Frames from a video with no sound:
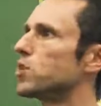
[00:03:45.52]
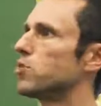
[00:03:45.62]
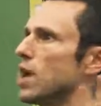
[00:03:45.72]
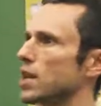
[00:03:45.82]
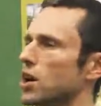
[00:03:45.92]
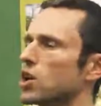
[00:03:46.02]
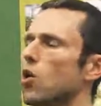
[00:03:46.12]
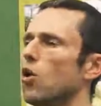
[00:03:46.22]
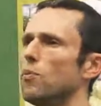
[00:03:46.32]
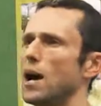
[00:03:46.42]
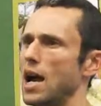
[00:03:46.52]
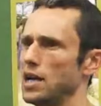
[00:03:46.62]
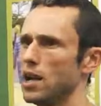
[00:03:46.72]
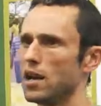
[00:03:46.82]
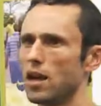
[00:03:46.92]
create a coal
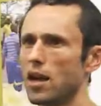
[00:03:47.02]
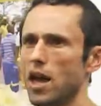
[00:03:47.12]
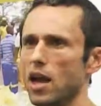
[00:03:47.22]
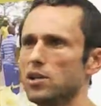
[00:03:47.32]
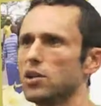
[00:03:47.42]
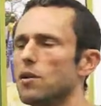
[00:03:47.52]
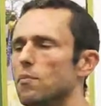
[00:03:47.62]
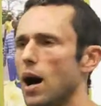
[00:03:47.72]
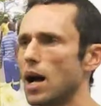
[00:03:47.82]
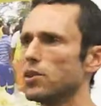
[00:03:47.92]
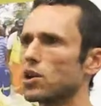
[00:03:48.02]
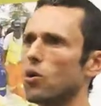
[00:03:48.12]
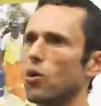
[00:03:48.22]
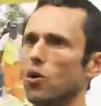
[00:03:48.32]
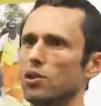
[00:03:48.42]
mine and mine the
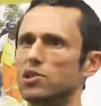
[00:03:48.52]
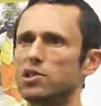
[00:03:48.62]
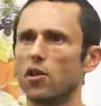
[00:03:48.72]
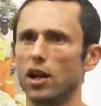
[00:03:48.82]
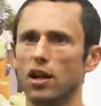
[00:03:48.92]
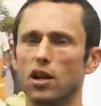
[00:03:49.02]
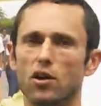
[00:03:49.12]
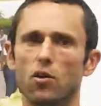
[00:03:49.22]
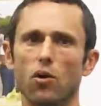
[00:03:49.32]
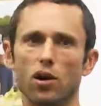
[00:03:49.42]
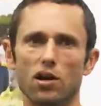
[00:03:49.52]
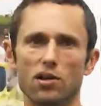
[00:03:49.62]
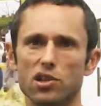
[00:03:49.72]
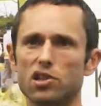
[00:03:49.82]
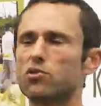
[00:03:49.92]
coal and sell it, or
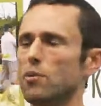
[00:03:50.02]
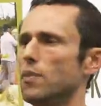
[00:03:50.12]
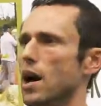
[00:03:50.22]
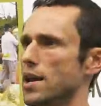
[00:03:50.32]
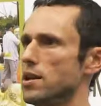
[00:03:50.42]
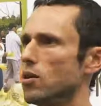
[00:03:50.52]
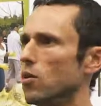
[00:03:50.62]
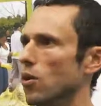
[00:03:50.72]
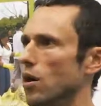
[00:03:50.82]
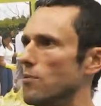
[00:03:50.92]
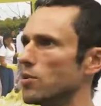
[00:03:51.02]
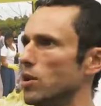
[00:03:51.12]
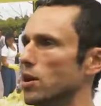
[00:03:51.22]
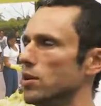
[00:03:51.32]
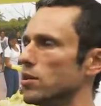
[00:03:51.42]
a strip mine, or I'm
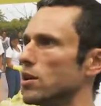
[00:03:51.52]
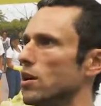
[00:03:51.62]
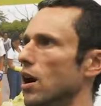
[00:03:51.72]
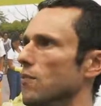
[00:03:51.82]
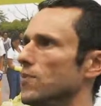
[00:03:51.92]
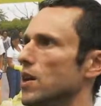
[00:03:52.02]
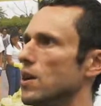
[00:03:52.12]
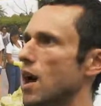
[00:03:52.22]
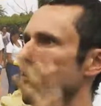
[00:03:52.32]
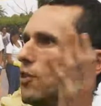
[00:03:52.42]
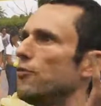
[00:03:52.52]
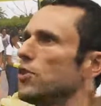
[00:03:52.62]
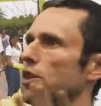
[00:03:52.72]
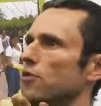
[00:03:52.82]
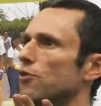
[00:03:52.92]
going to have a
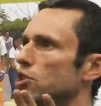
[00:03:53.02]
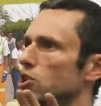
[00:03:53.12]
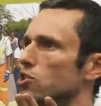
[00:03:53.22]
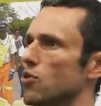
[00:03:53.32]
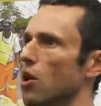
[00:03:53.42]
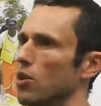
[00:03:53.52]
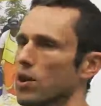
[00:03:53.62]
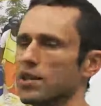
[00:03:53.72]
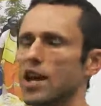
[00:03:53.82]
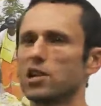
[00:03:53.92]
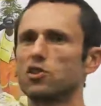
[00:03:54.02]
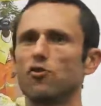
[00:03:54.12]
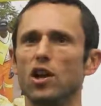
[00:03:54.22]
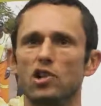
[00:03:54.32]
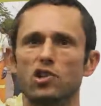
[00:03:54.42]
fishing trawler and catch
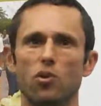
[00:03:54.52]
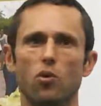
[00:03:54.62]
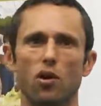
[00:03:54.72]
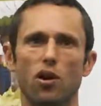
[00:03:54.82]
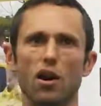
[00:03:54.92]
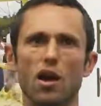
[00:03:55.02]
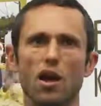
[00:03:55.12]
fish, or